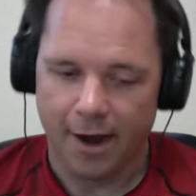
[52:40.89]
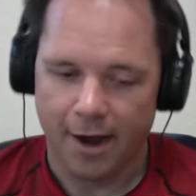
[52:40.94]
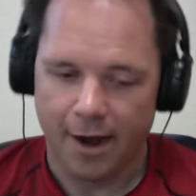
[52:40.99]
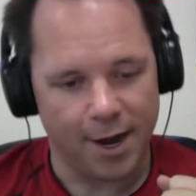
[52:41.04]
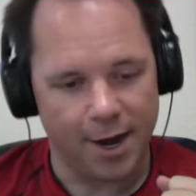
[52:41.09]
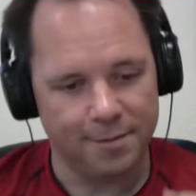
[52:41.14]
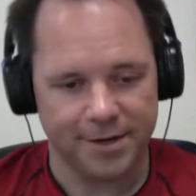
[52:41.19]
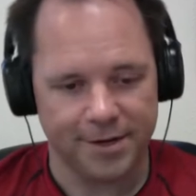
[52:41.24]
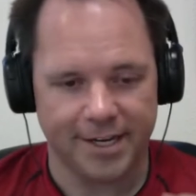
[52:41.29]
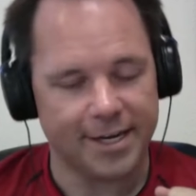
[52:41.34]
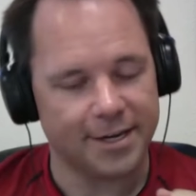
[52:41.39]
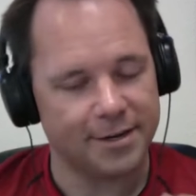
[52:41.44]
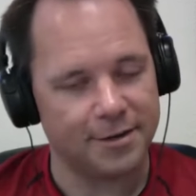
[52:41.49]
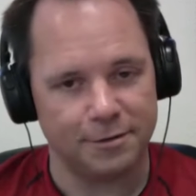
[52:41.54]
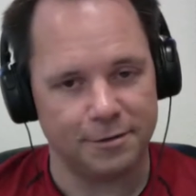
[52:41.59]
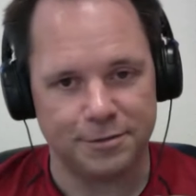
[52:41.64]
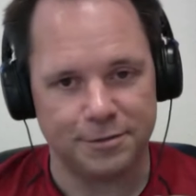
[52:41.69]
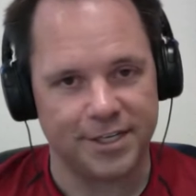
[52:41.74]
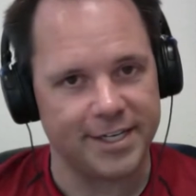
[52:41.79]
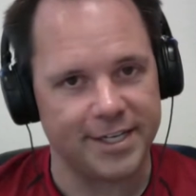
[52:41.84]
I'm going to get
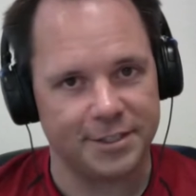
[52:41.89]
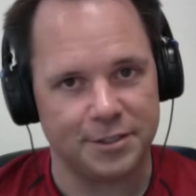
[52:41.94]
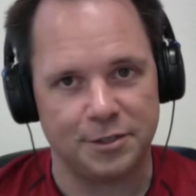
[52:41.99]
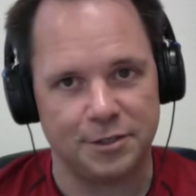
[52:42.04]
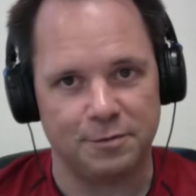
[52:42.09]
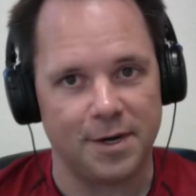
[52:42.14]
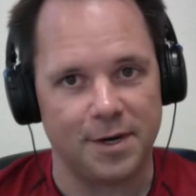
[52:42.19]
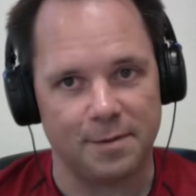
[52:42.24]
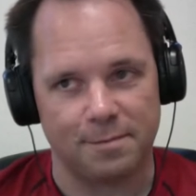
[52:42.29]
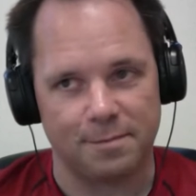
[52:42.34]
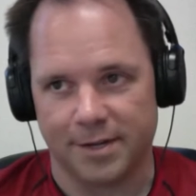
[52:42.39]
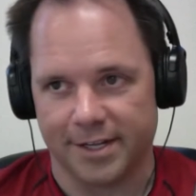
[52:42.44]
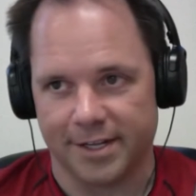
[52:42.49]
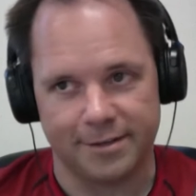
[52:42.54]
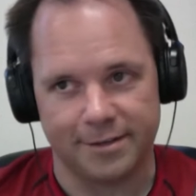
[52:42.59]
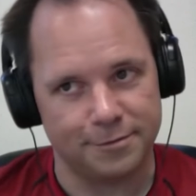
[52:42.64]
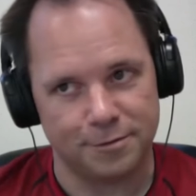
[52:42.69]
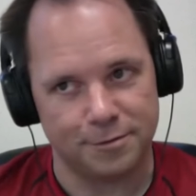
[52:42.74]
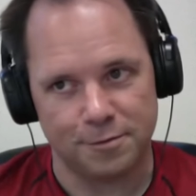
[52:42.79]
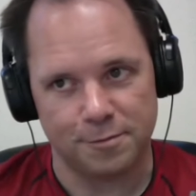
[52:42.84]
close and cut you up. Like,
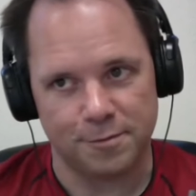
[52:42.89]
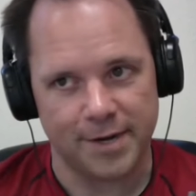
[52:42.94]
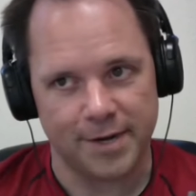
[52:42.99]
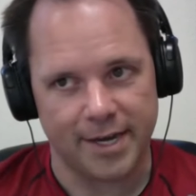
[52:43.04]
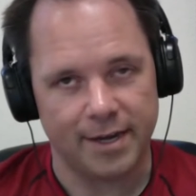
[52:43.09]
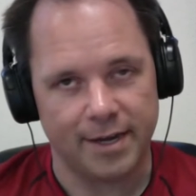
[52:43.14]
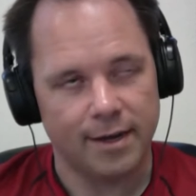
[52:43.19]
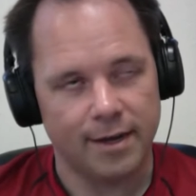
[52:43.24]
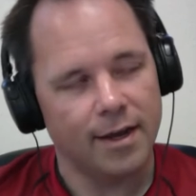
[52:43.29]
there's no way.